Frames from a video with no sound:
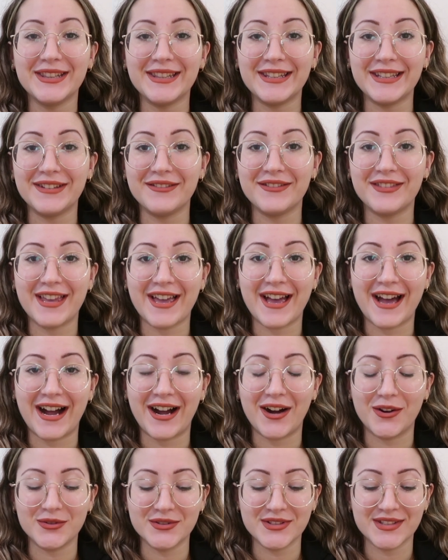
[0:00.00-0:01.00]
leave the
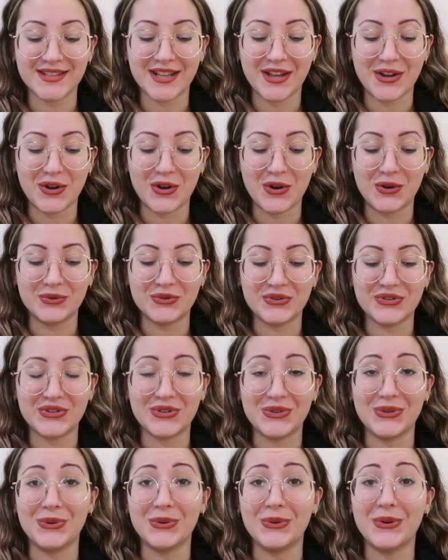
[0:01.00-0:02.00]
house and go
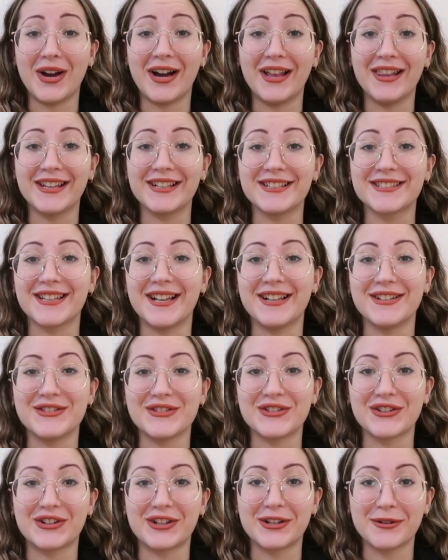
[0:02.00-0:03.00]
to
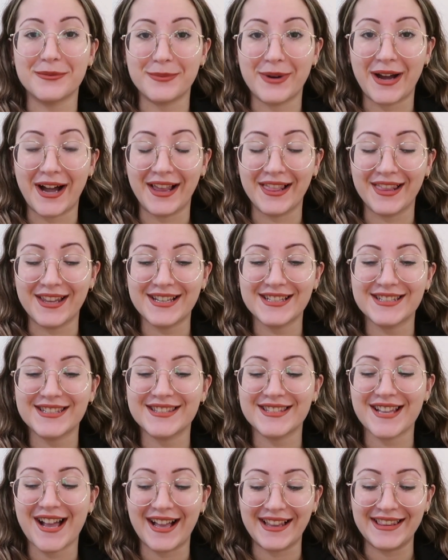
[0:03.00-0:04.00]
Alexandra
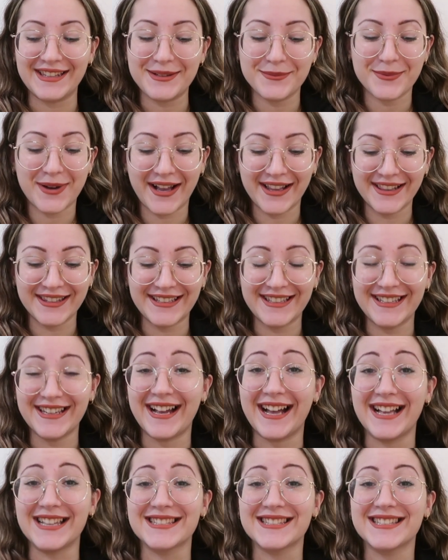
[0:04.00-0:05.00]
Palace, Ali Pali
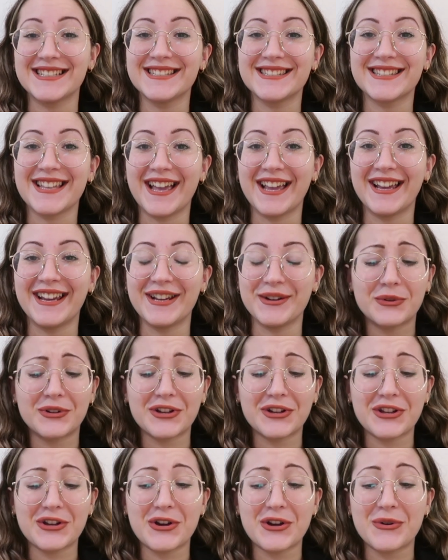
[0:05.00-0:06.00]
as they say. We're
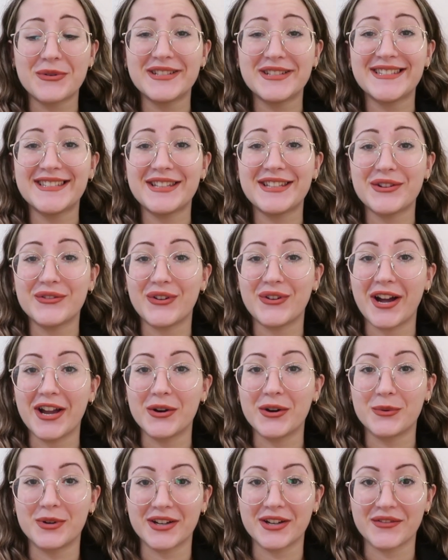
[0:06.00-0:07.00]
gonna go and see the
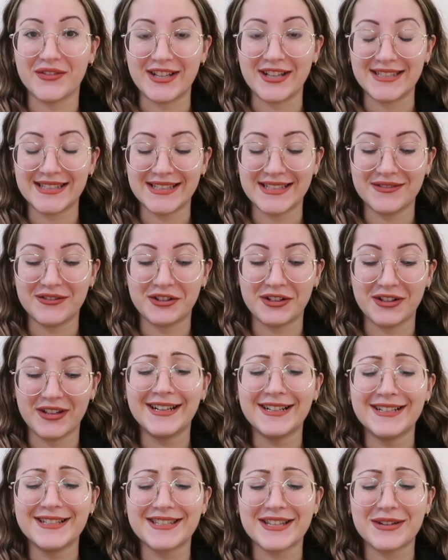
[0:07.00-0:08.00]
firework festival,
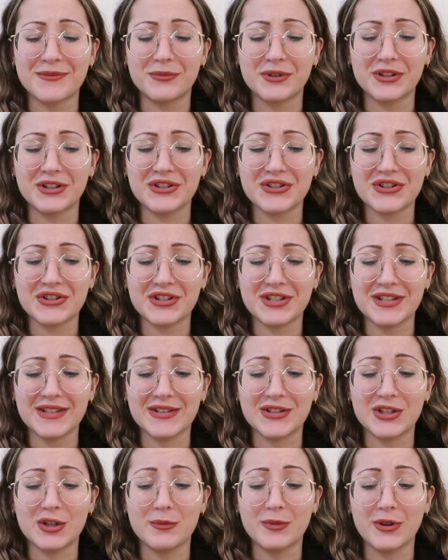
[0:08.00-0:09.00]
and I'm pretty sure there's
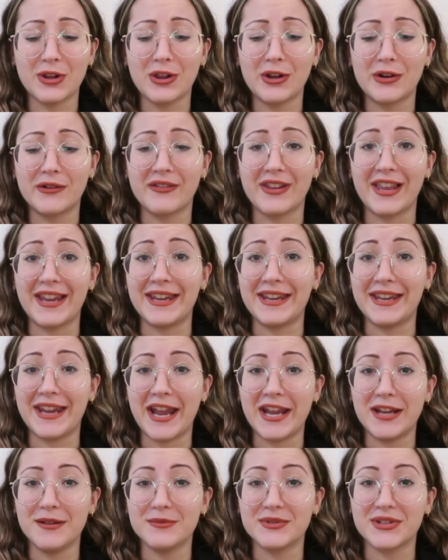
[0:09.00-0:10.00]
gonna be a lot of like
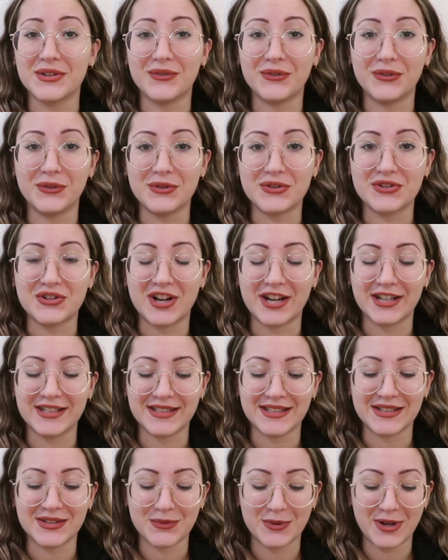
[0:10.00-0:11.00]
games and food
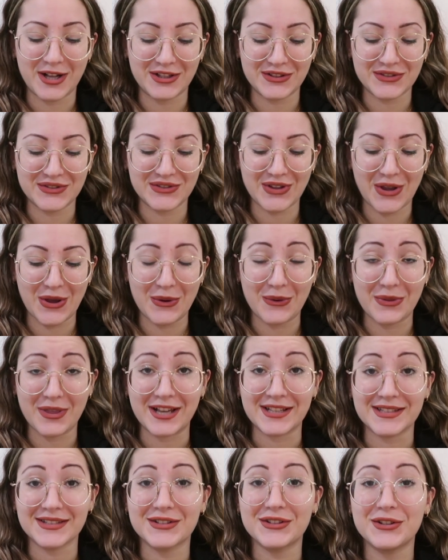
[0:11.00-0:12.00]
trucks as well, so
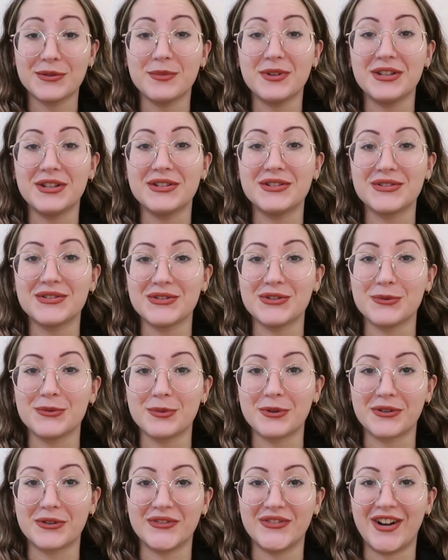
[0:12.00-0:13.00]
that's gonna be
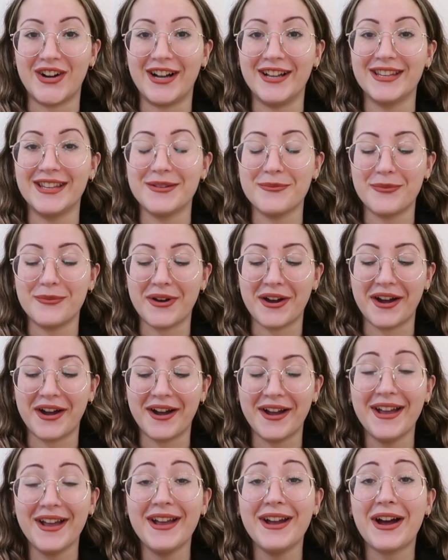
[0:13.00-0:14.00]
super fun. But
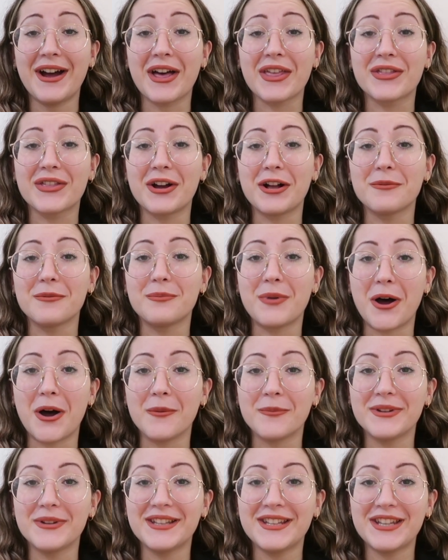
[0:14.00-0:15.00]
I thought I'd
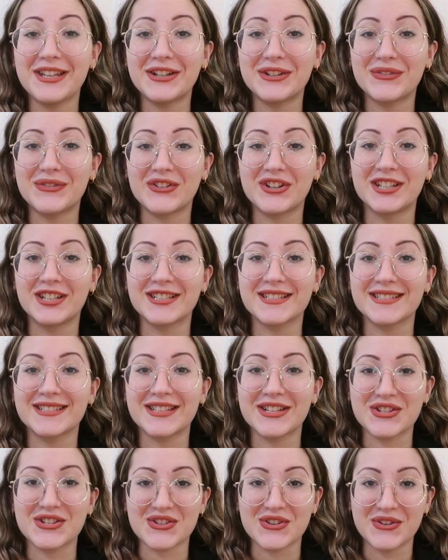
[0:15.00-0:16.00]
pop in here first
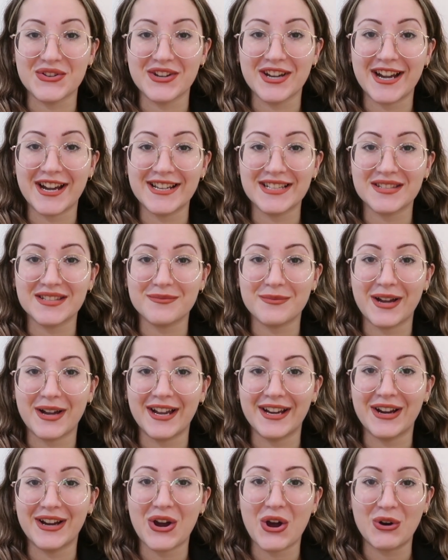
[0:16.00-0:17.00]
to show you guys
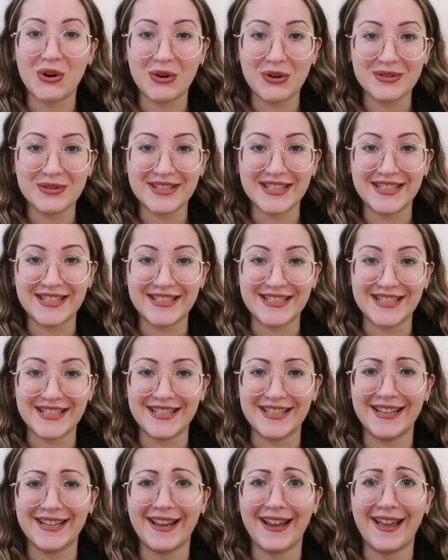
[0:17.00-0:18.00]
my
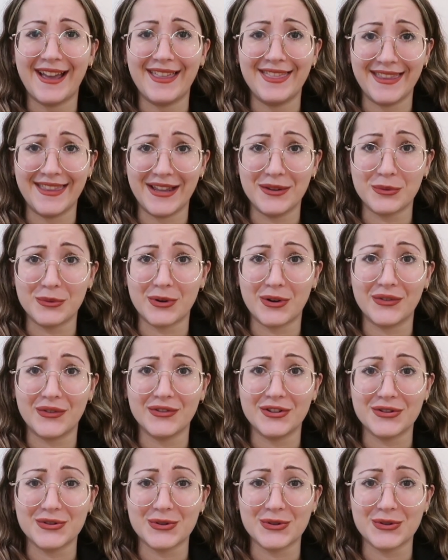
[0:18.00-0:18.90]
OOTD, and then we're off the